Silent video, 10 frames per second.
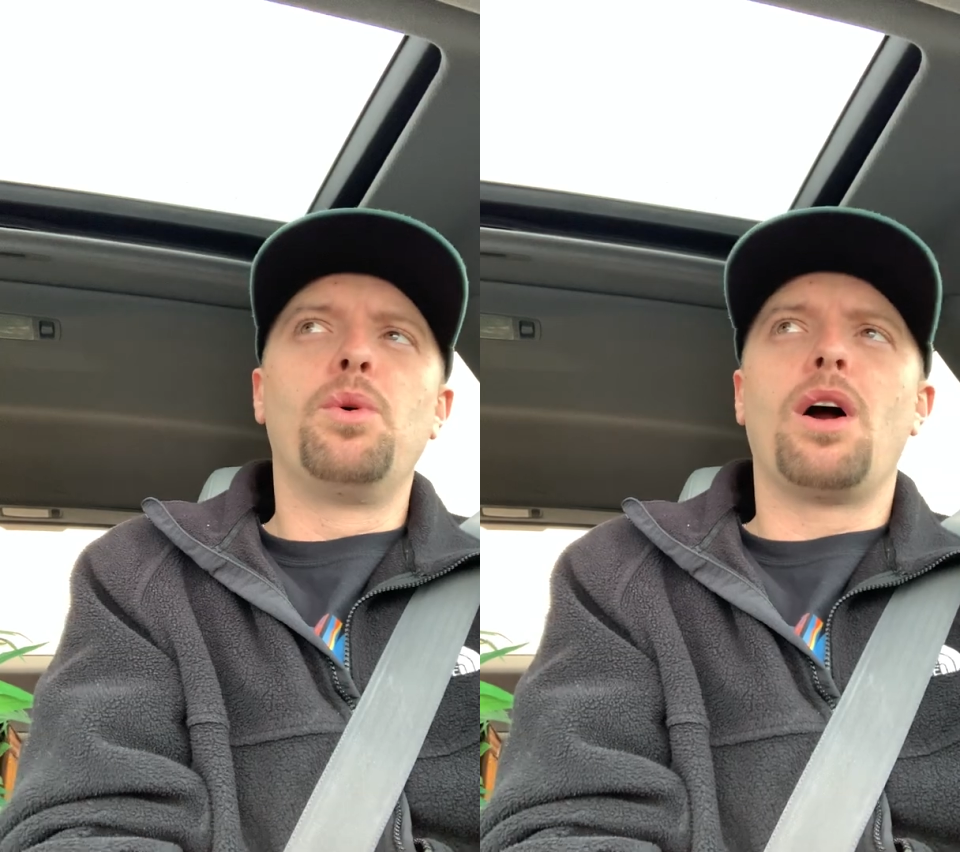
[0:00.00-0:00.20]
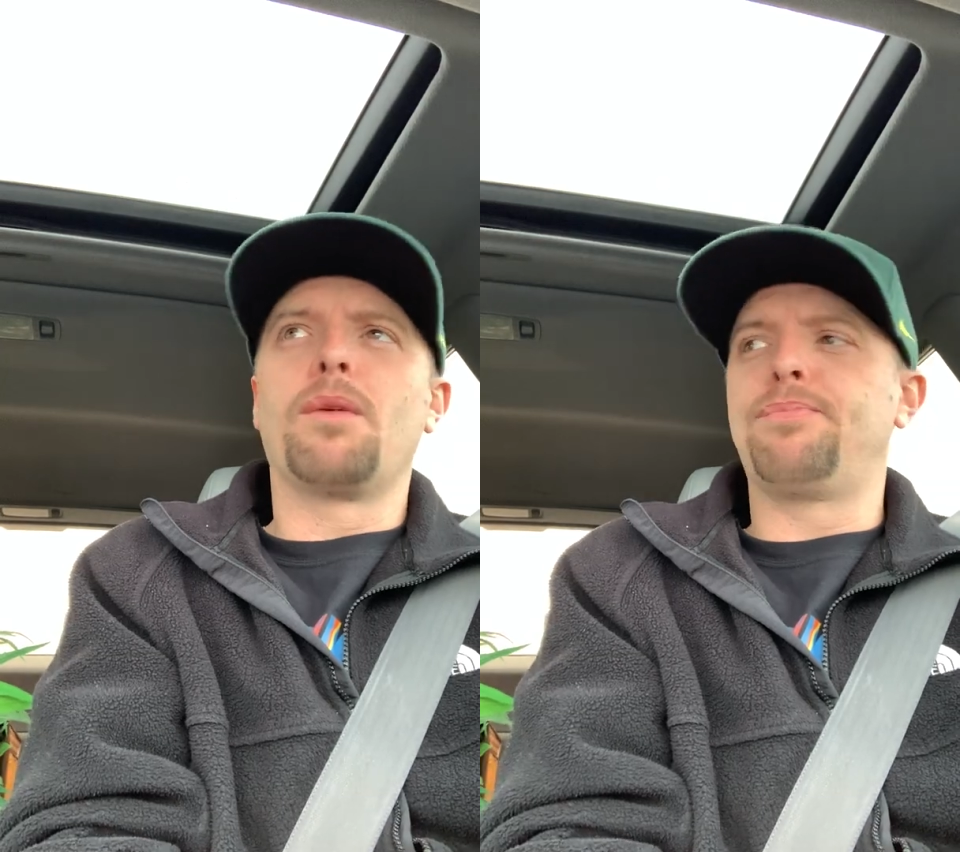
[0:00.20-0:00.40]

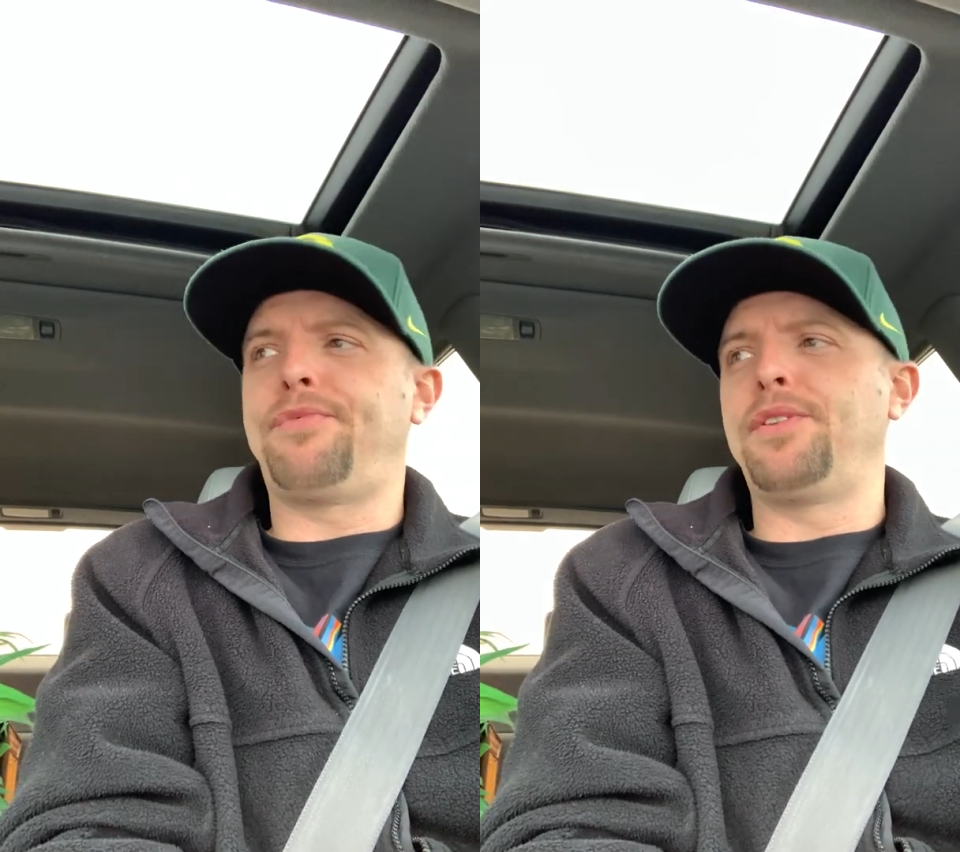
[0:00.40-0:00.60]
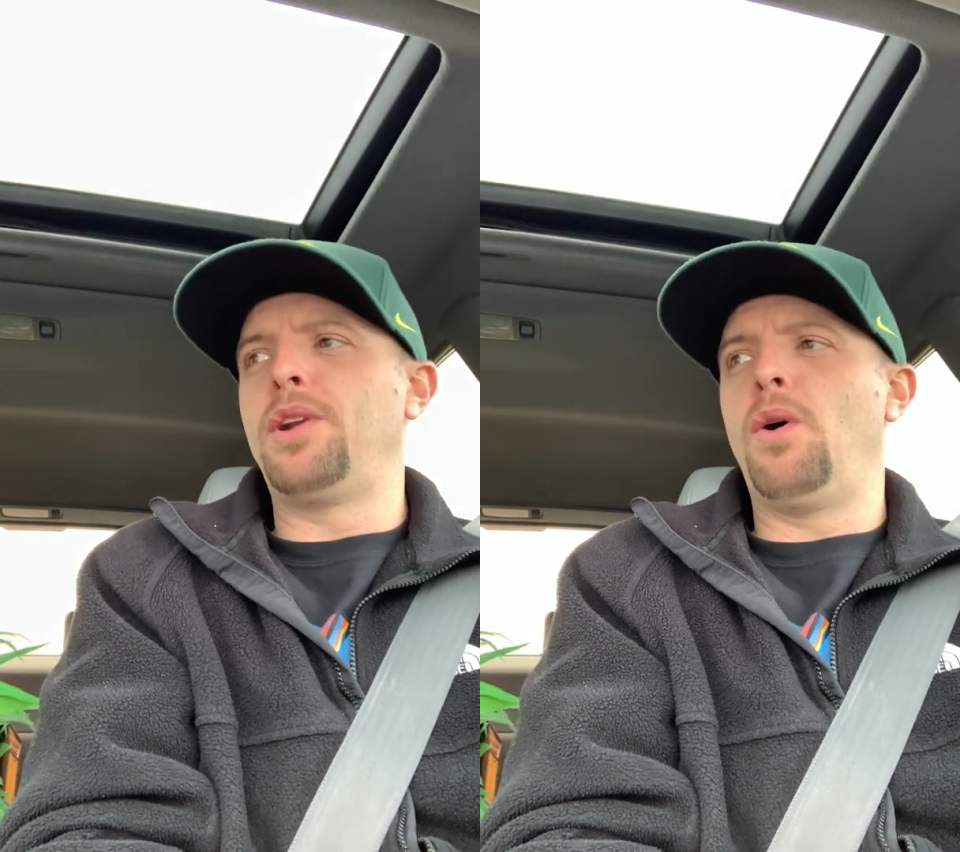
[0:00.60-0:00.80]

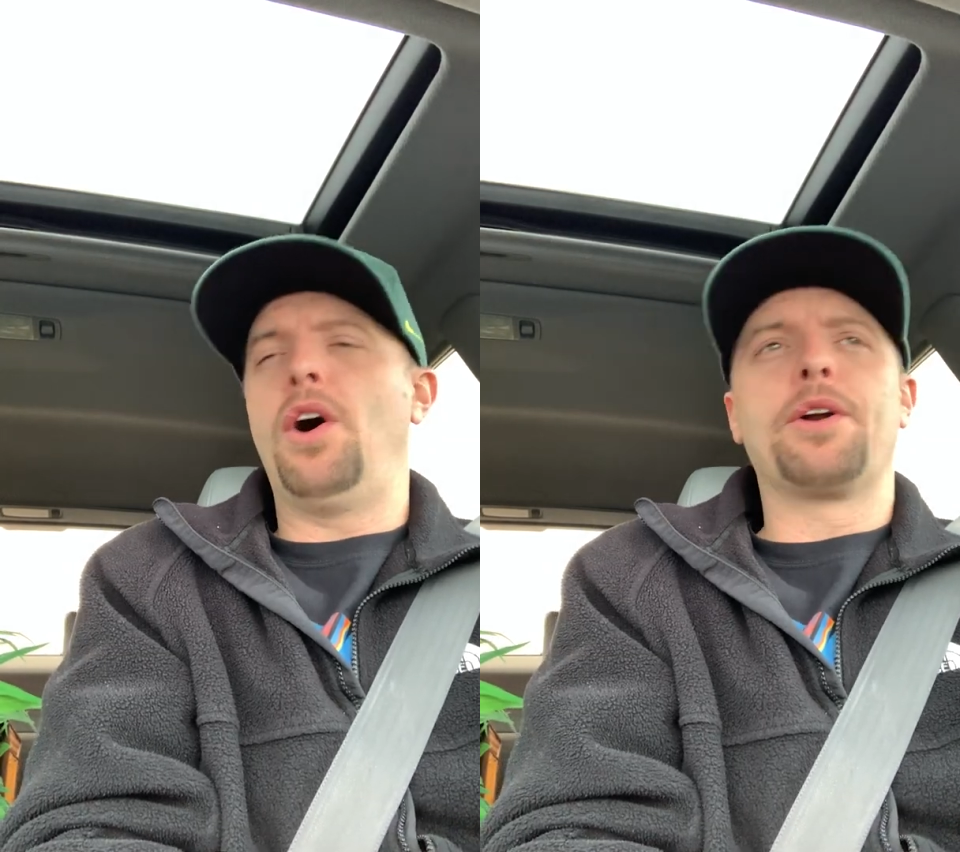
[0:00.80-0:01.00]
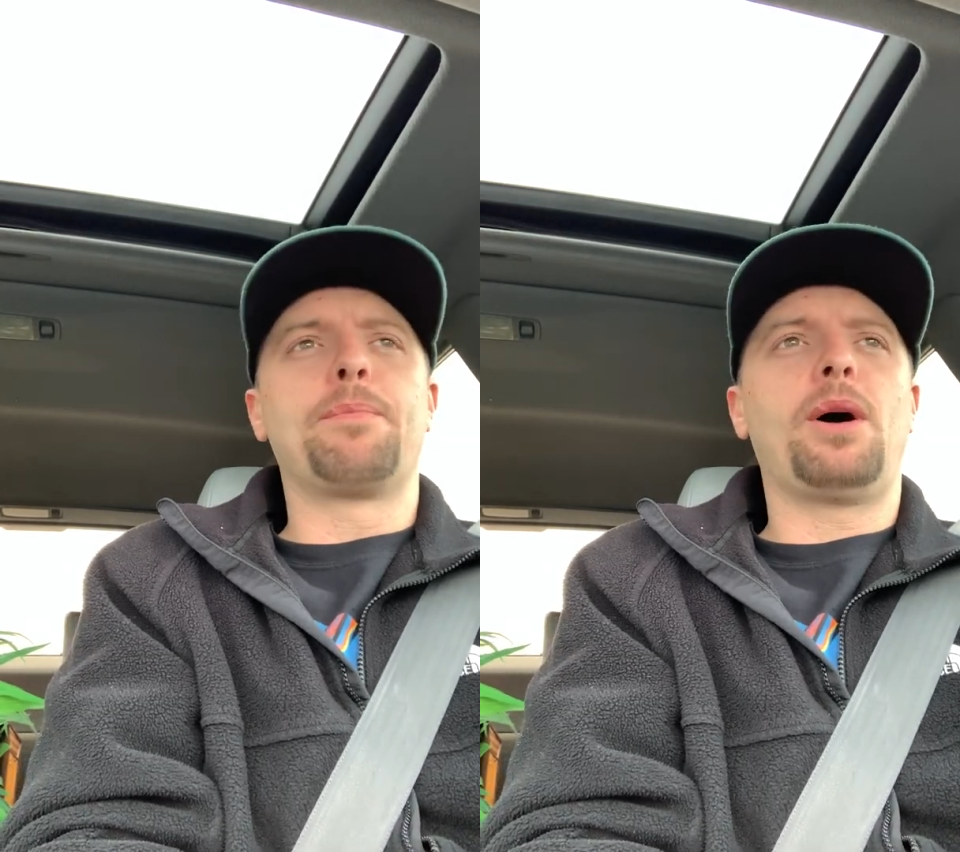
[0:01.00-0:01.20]

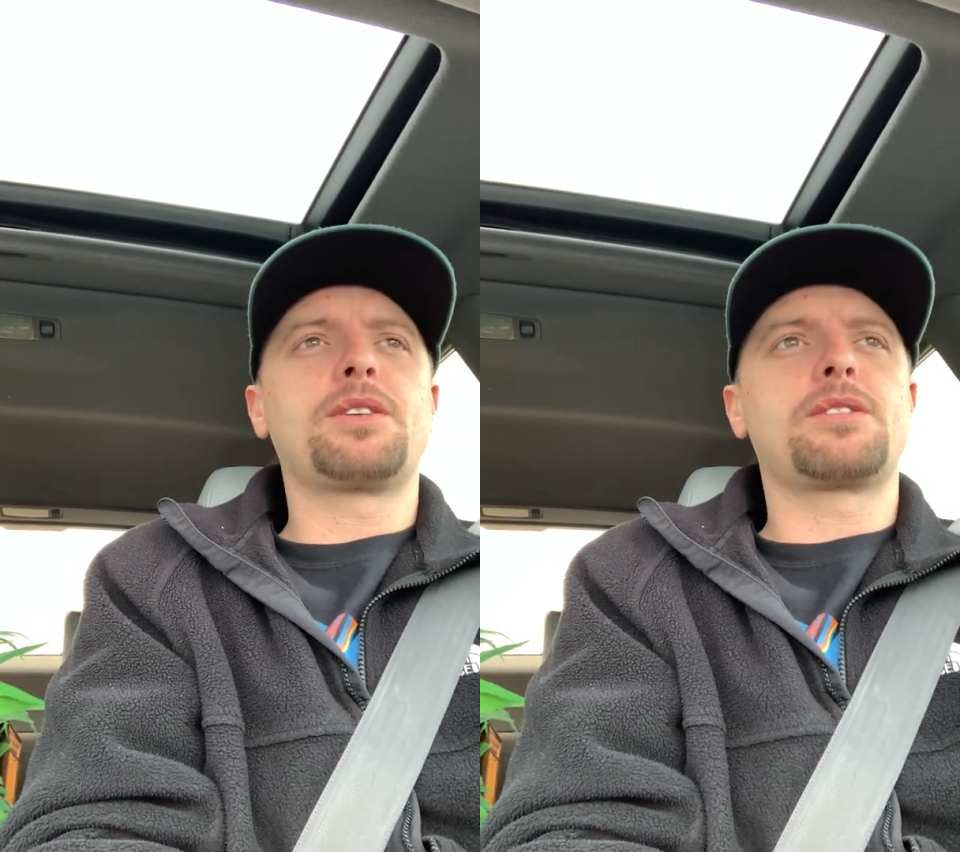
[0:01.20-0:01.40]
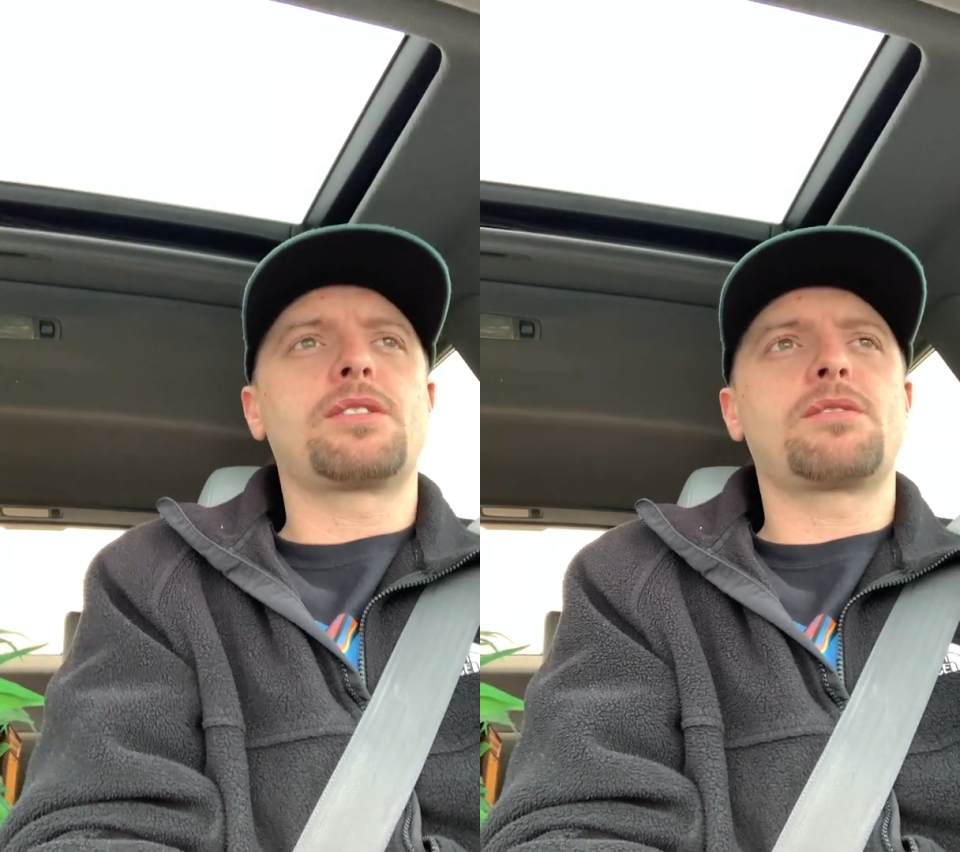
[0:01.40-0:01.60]

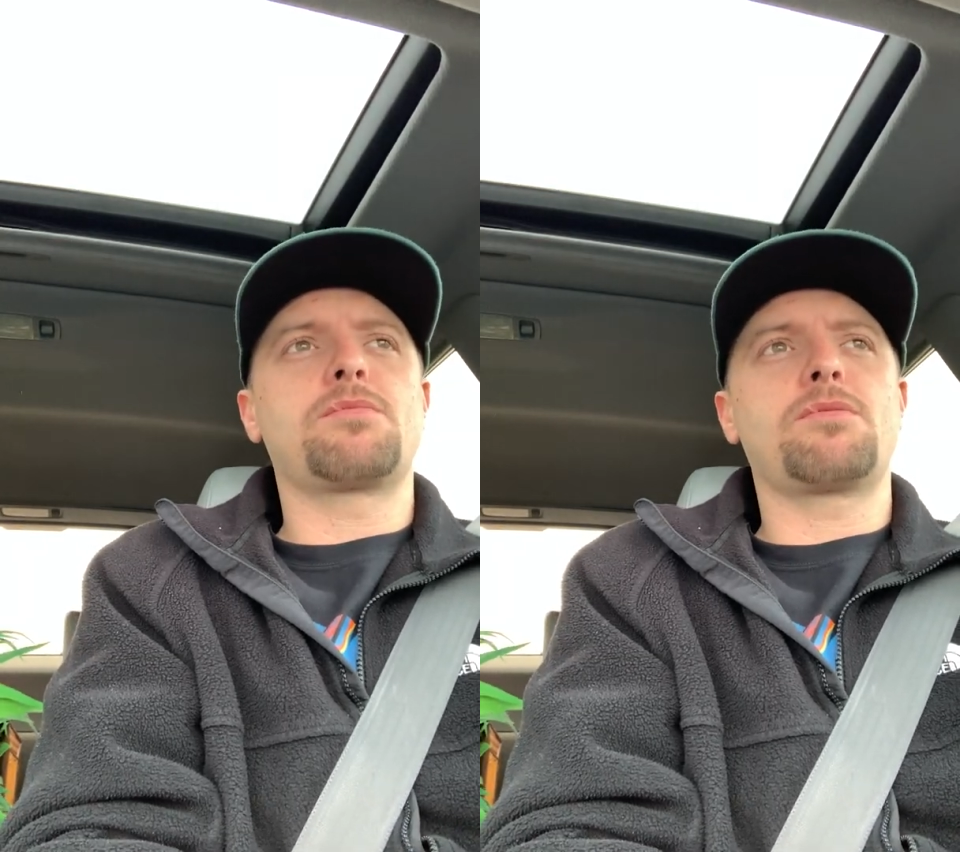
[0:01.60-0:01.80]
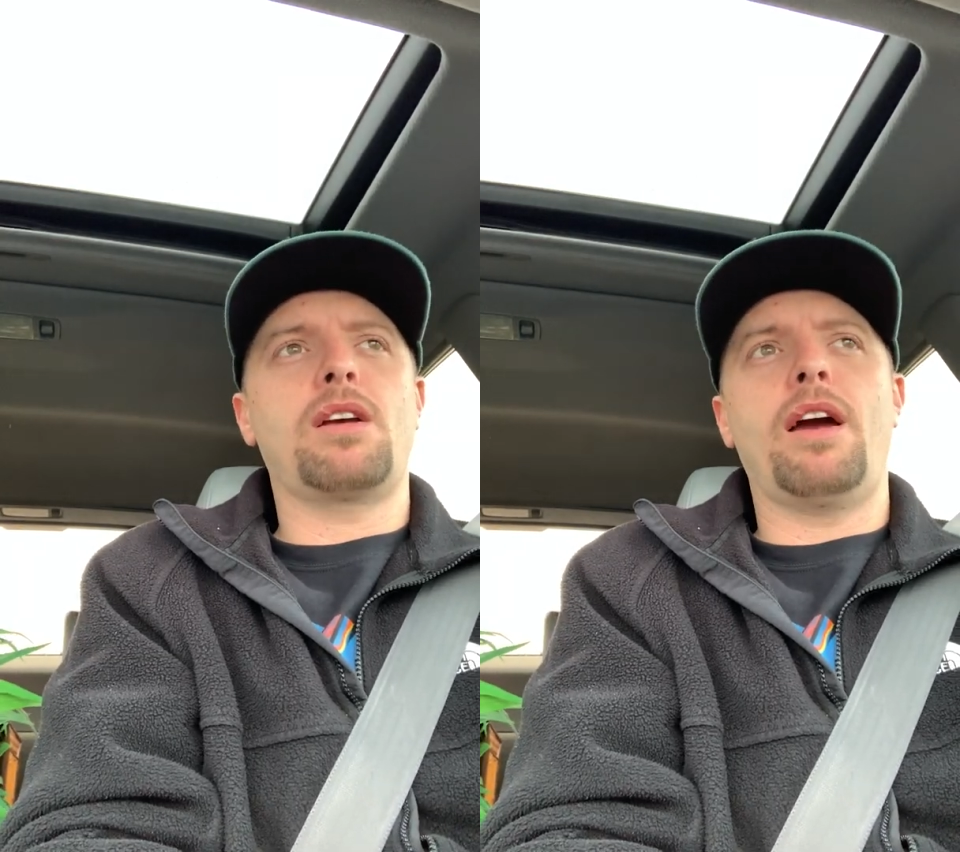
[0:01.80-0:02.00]
$100